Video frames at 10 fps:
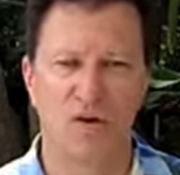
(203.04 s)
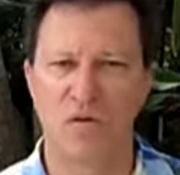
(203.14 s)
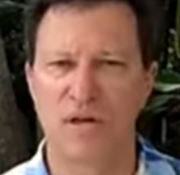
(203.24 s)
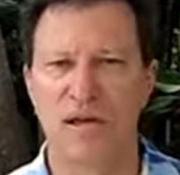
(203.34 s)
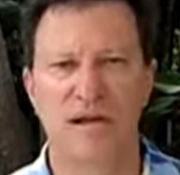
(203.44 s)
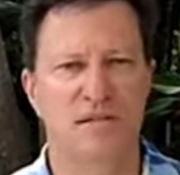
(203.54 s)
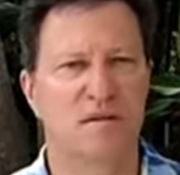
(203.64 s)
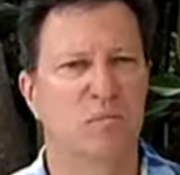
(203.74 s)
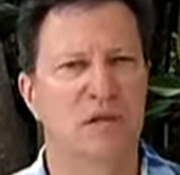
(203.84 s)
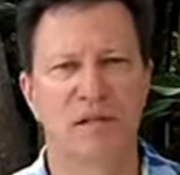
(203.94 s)
Your kit is
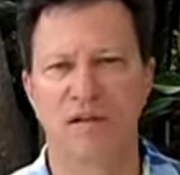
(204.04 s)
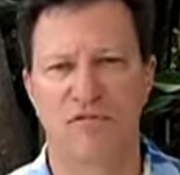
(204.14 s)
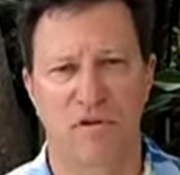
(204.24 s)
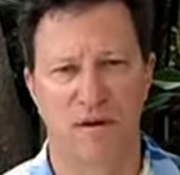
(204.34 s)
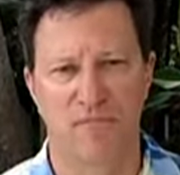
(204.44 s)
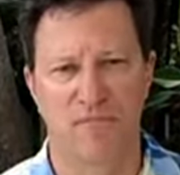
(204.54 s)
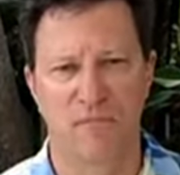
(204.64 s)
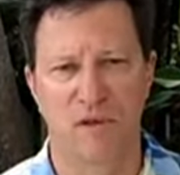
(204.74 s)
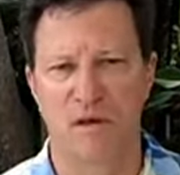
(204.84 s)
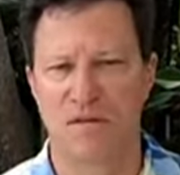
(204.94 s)
completely free.
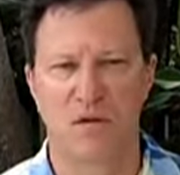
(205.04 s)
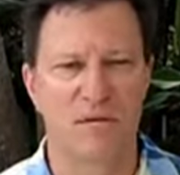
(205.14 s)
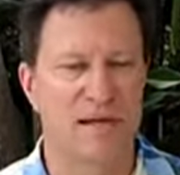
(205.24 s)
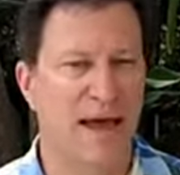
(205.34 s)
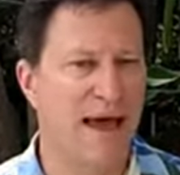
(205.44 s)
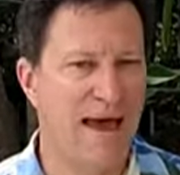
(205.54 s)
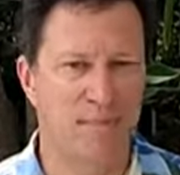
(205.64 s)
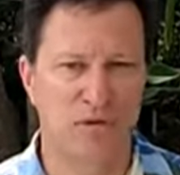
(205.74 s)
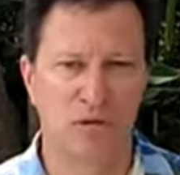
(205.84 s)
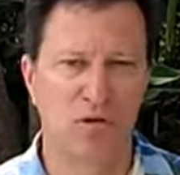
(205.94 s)
There is
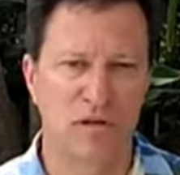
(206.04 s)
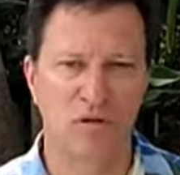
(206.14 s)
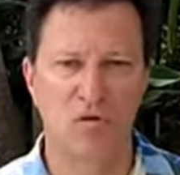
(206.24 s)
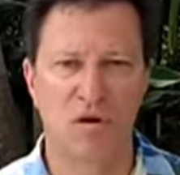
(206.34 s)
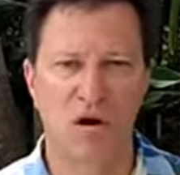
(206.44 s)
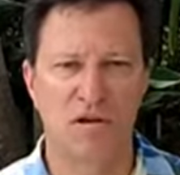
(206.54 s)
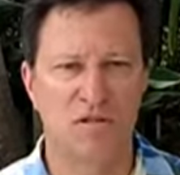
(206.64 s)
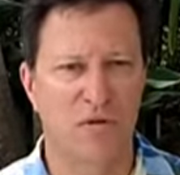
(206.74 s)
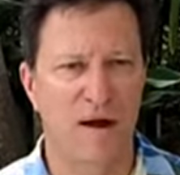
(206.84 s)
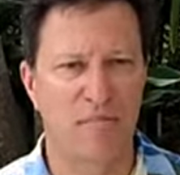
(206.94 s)
absolutely no
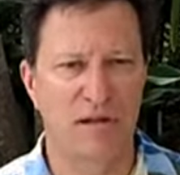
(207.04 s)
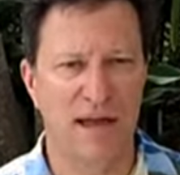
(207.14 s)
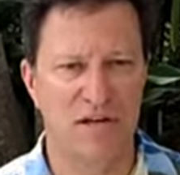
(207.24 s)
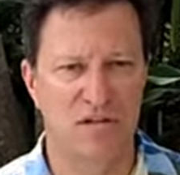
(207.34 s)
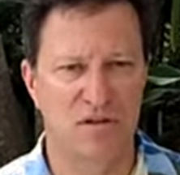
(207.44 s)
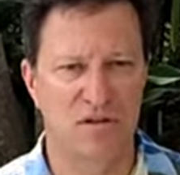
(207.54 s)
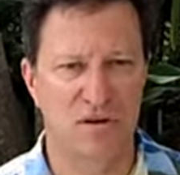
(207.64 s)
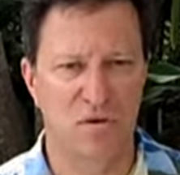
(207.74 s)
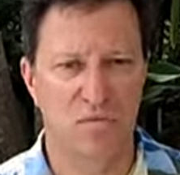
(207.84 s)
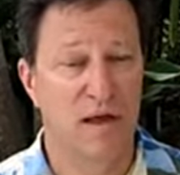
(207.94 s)
cost or obligation to
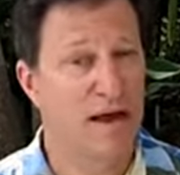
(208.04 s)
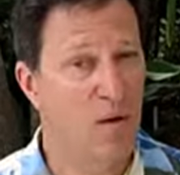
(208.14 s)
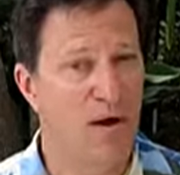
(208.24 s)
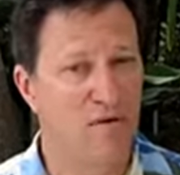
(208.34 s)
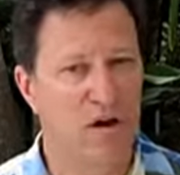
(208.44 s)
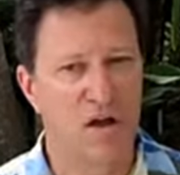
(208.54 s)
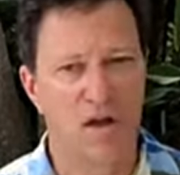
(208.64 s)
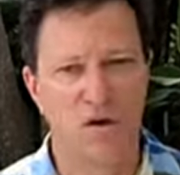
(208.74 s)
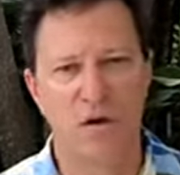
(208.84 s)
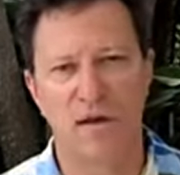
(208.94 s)
you. However,
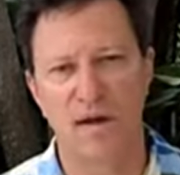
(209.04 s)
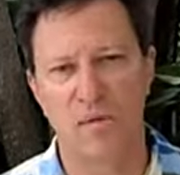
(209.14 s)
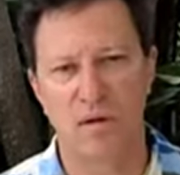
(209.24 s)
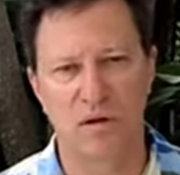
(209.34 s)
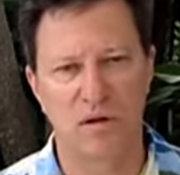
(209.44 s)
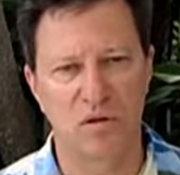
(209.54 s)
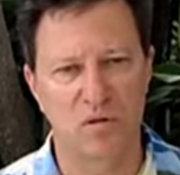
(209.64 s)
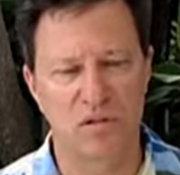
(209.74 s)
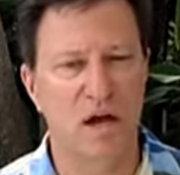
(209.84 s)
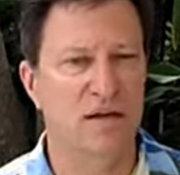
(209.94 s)
your kit will
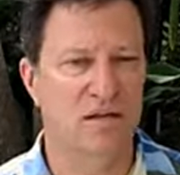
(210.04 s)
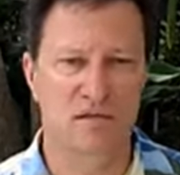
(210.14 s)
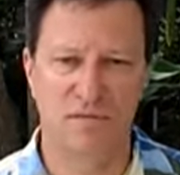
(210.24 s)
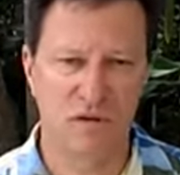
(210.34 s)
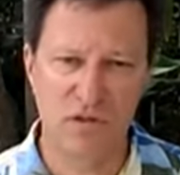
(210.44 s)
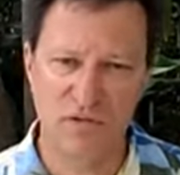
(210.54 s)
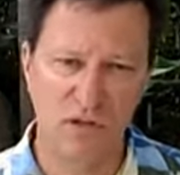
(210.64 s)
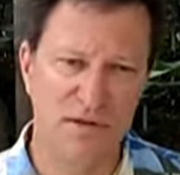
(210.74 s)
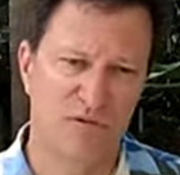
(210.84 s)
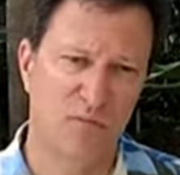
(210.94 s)
include tons of
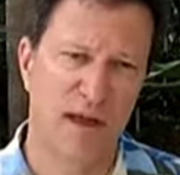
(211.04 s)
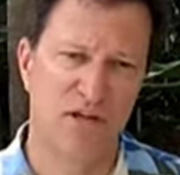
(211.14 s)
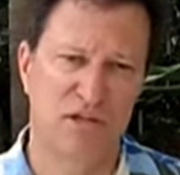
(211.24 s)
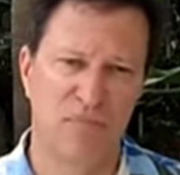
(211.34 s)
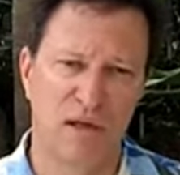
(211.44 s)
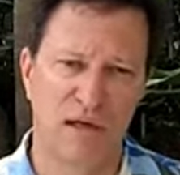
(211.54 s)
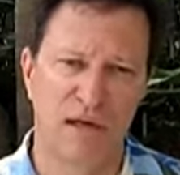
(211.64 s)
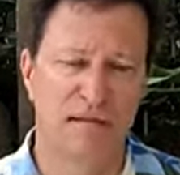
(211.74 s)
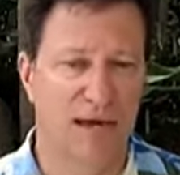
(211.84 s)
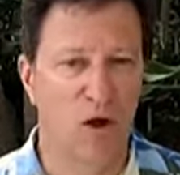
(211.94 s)
useful information
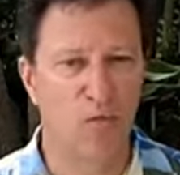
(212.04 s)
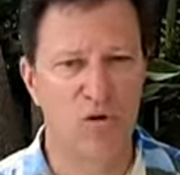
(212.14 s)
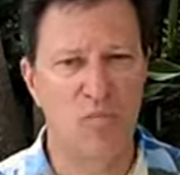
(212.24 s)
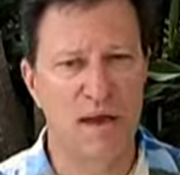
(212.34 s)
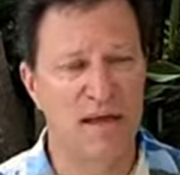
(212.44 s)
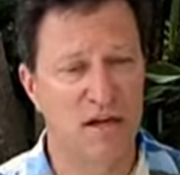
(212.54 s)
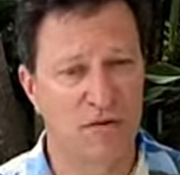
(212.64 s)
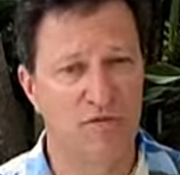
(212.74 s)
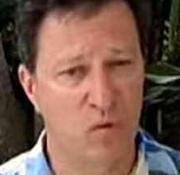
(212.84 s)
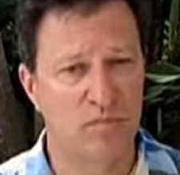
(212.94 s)
to help you make an
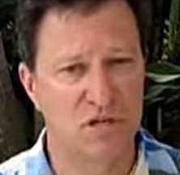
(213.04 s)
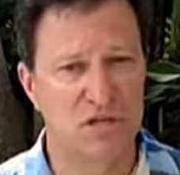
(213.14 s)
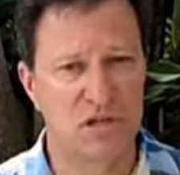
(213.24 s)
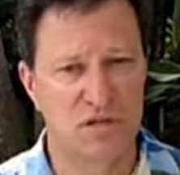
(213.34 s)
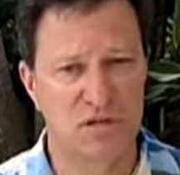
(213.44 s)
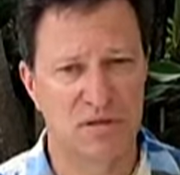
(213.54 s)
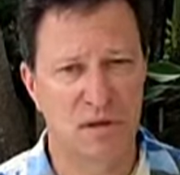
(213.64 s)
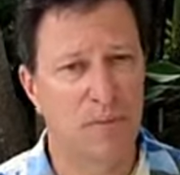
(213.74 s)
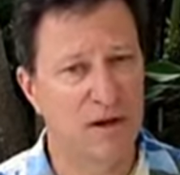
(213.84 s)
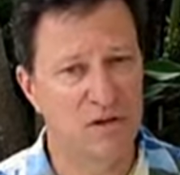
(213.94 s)
informed decision
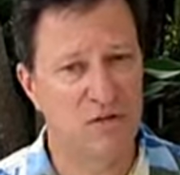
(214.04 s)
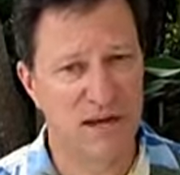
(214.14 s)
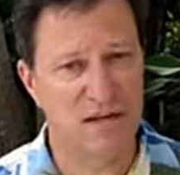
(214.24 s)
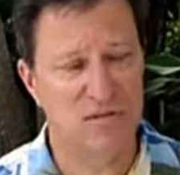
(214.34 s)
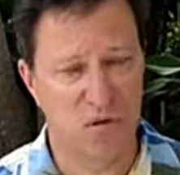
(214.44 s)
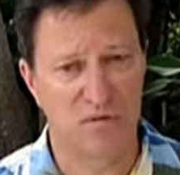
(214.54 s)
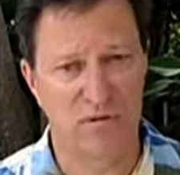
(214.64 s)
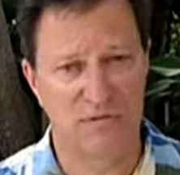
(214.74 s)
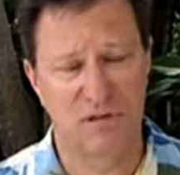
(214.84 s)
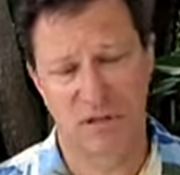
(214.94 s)
about your next server
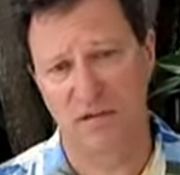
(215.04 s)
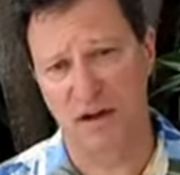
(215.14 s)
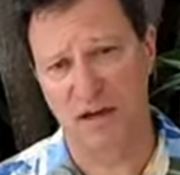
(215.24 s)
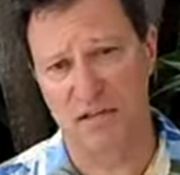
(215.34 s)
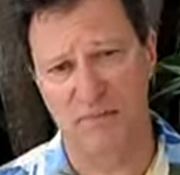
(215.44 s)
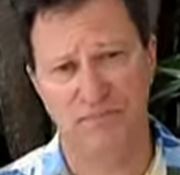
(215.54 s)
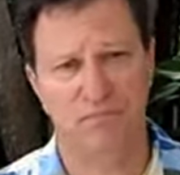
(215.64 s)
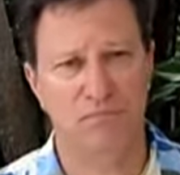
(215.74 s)
lifting device.